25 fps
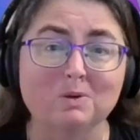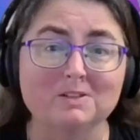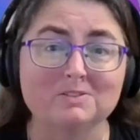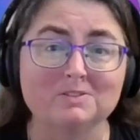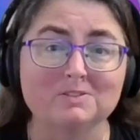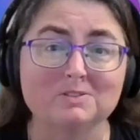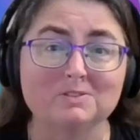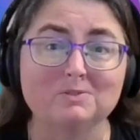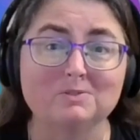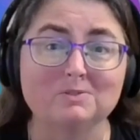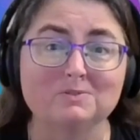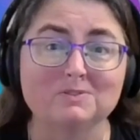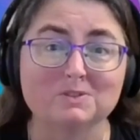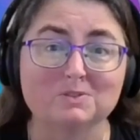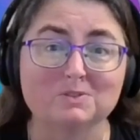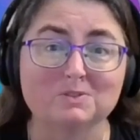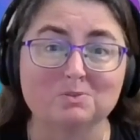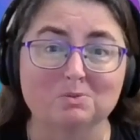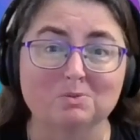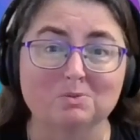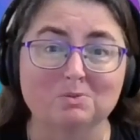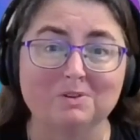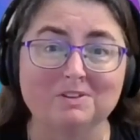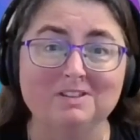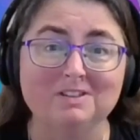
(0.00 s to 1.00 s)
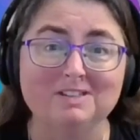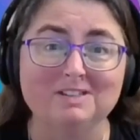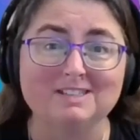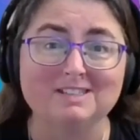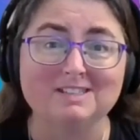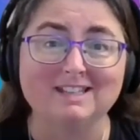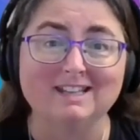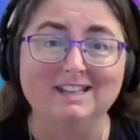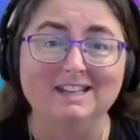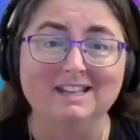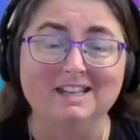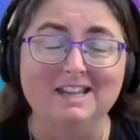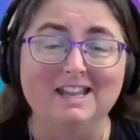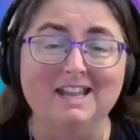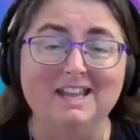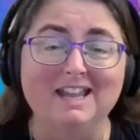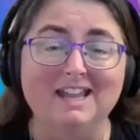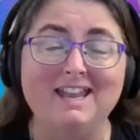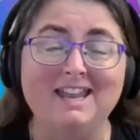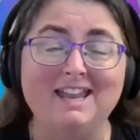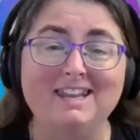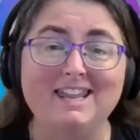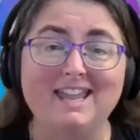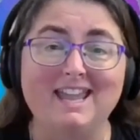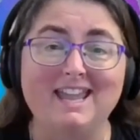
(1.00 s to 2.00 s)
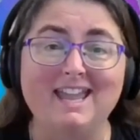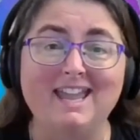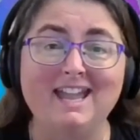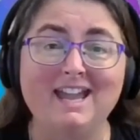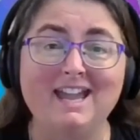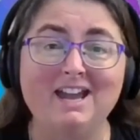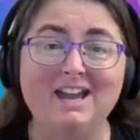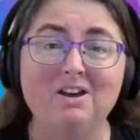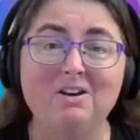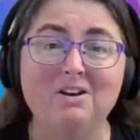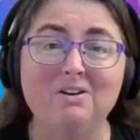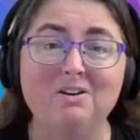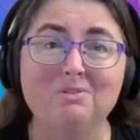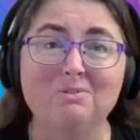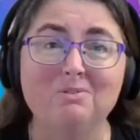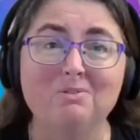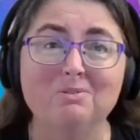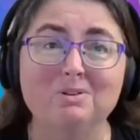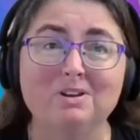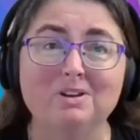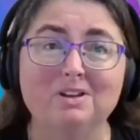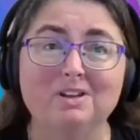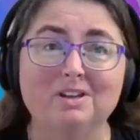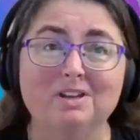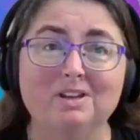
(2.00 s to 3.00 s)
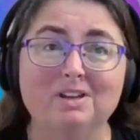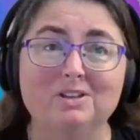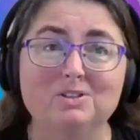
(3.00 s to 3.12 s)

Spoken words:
once you've stored it? And how